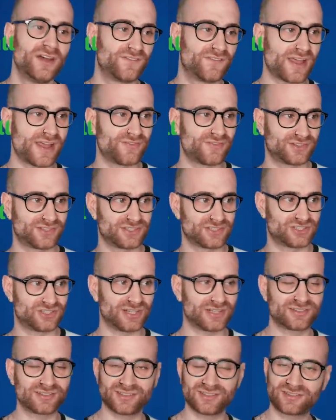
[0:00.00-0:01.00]
favorited
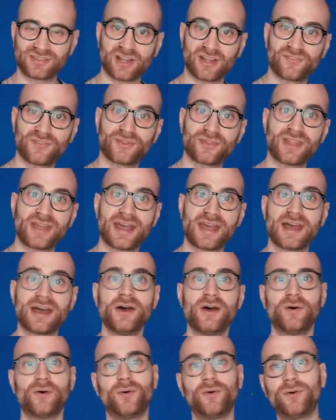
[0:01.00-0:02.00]
Chelsea stuff on
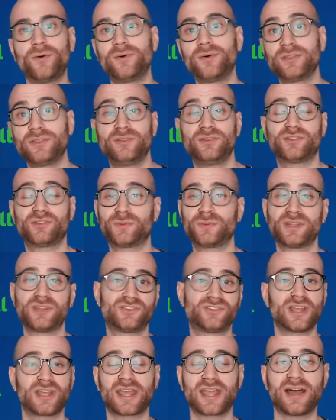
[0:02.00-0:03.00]
there or you just want
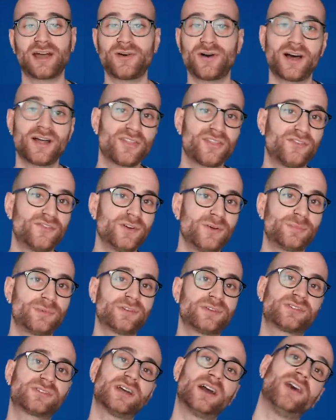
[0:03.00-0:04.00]
to check out other
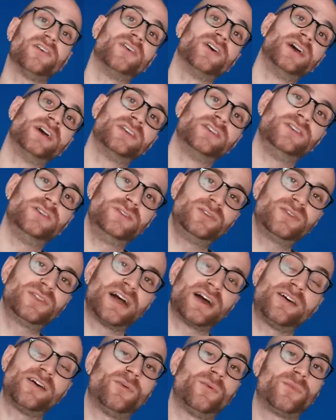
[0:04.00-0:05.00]
football stuff. You do
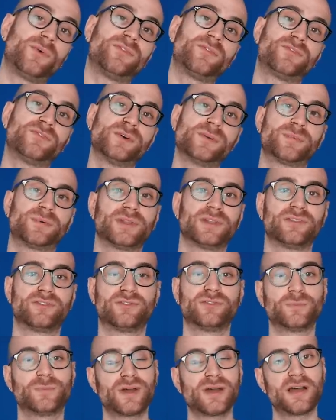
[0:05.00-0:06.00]
that on One Football, it's
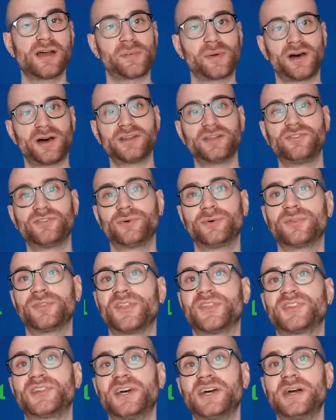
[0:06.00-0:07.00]
superb. I use it all
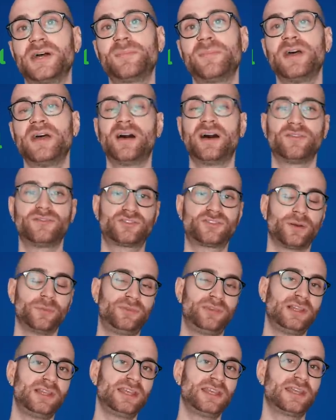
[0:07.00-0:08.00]
the time. I've tried
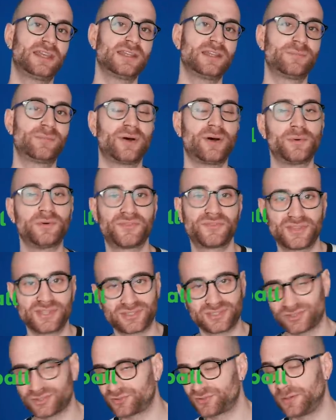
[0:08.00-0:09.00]
dropped a link in the bottom of the
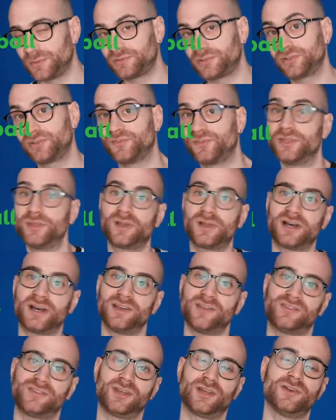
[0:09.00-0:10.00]
description for you
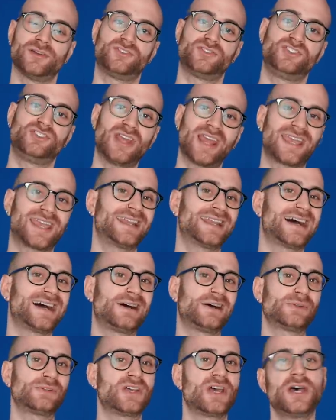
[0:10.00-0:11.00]
guys to go check it
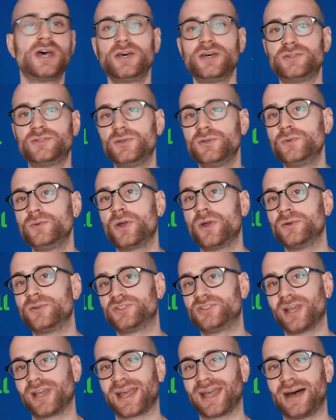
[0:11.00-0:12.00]
out. Do go
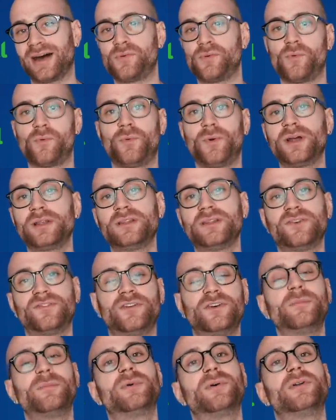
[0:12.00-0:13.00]
check out One
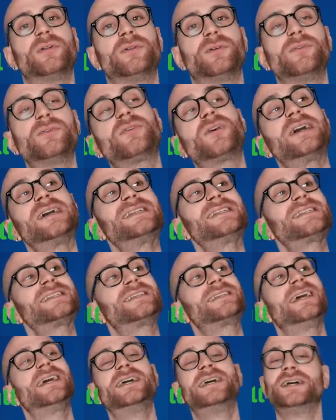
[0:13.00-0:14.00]
Football. All
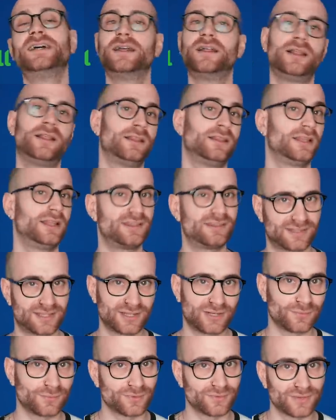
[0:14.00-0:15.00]
right let's
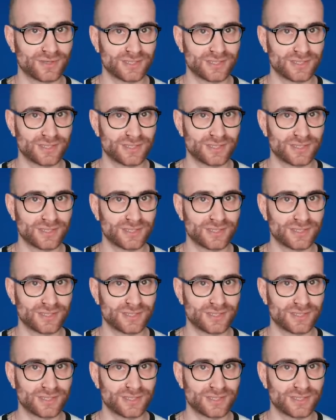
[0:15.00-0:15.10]
get on with